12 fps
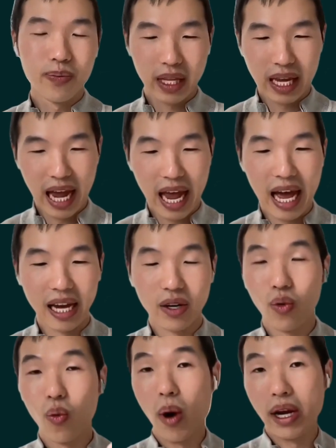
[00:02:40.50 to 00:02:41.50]
and
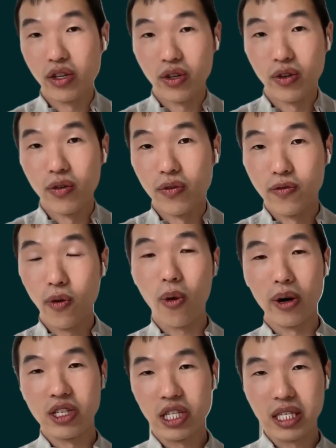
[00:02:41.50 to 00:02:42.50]
when you're
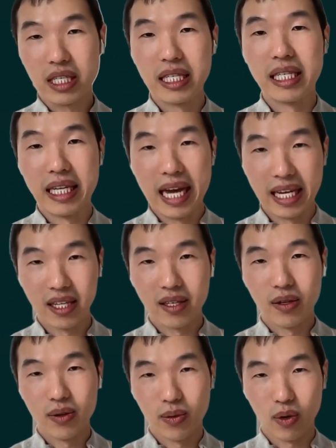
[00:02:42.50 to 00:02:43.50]
forced to take
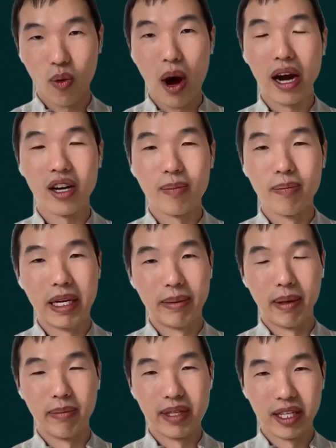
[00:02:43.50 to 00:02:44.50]
required
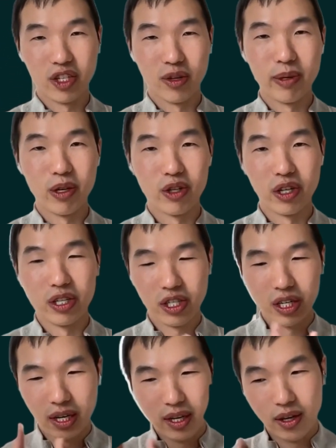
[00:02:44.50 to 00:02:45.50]
minimum distributions.
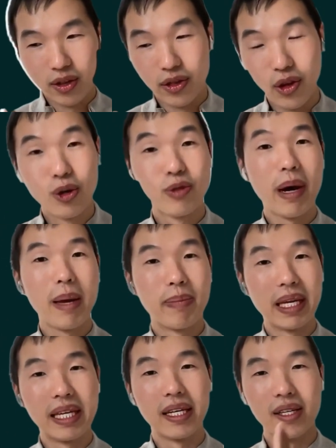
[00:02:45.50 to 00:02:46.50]
Those might
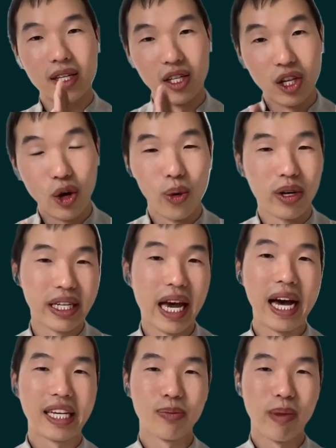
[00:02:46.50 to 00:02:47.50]
be lower tax
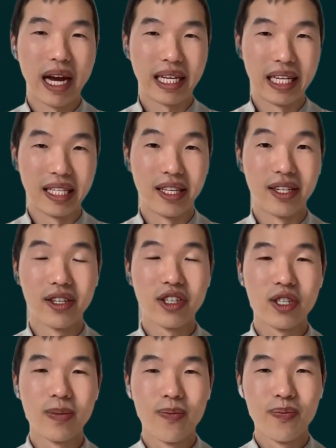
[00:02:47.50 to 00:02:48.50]
bracket years,
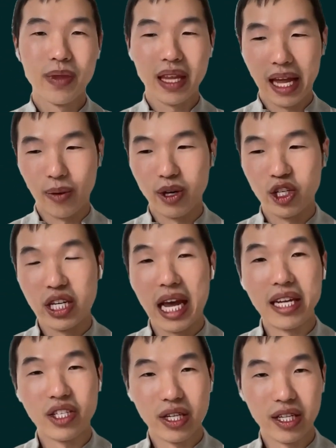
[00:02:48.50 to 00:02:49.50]
in which case
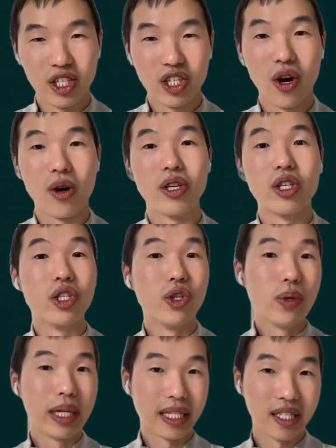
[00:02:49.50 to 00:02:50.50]
you can start
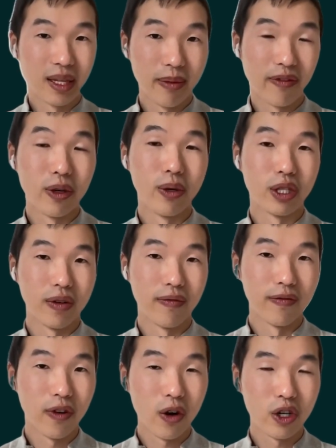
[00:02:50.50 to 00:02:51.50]
doing some of those
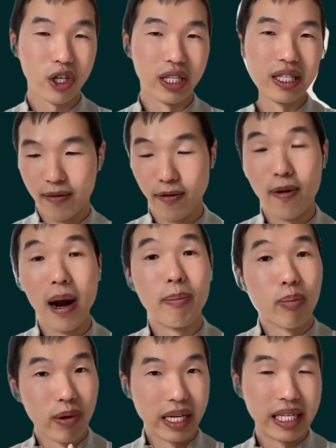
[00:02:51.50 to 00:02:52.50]
conversions from
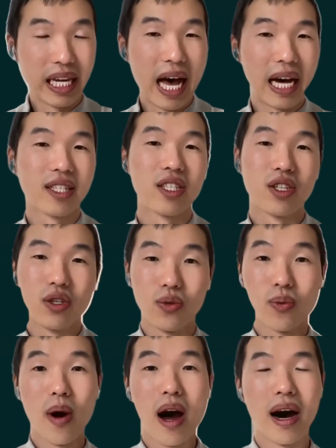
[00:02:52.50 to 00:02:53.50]
pre-tax to
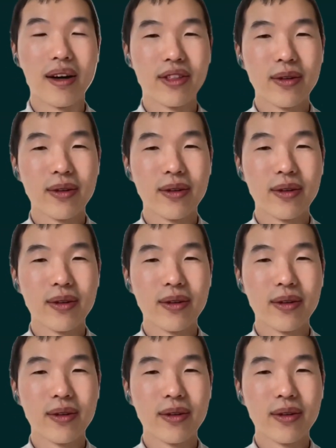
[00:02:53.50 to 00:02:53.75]
Roth,